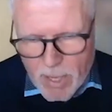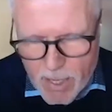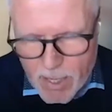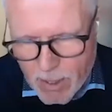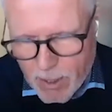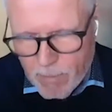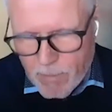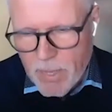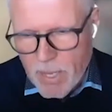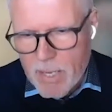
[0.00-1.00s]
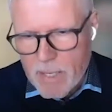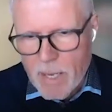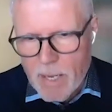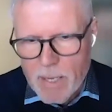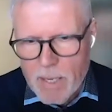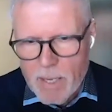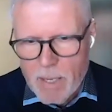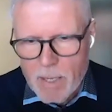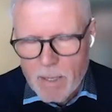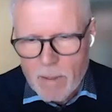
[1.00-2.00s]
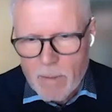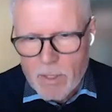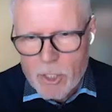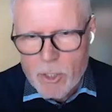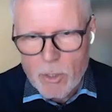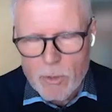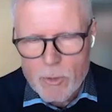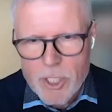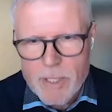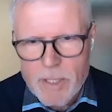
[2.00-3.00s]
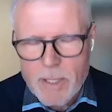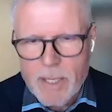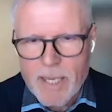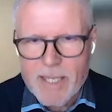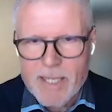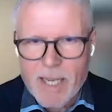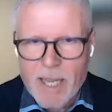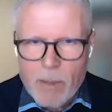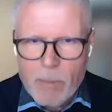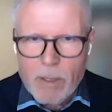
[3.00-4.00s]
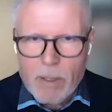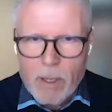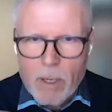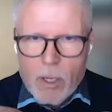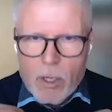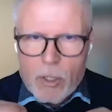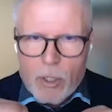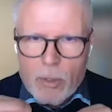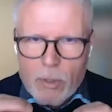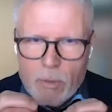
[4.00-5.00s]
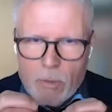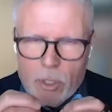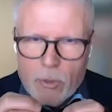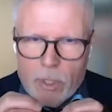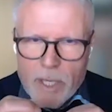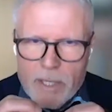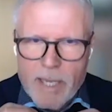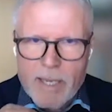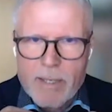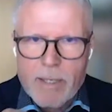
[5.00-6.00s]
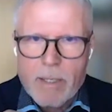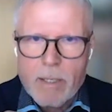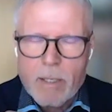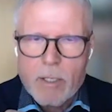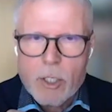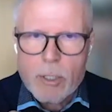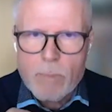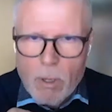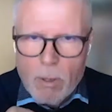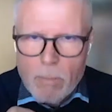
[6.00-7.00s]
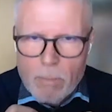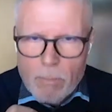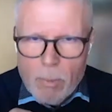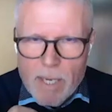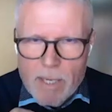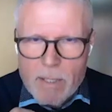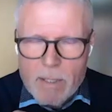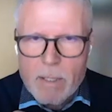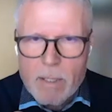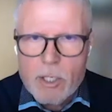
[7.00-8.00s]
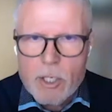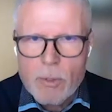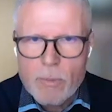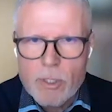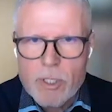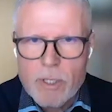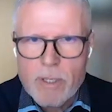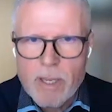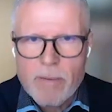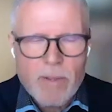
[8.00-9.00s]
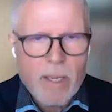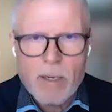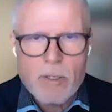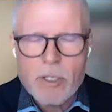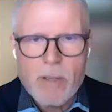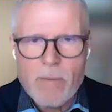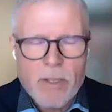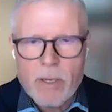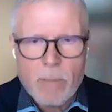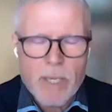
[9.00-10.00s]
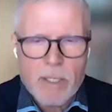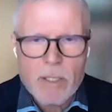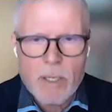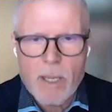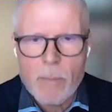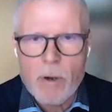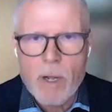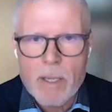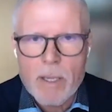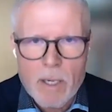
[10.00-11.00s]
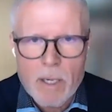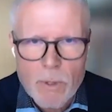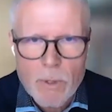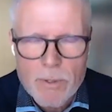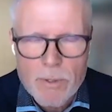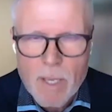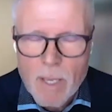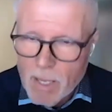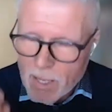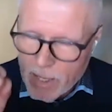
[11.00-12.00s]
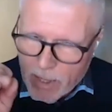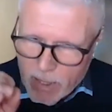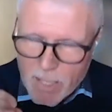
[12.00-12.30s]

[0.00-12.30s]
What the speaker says: a solution that is able to detect small brain tumors that we cannot see with the best MRI in the world. They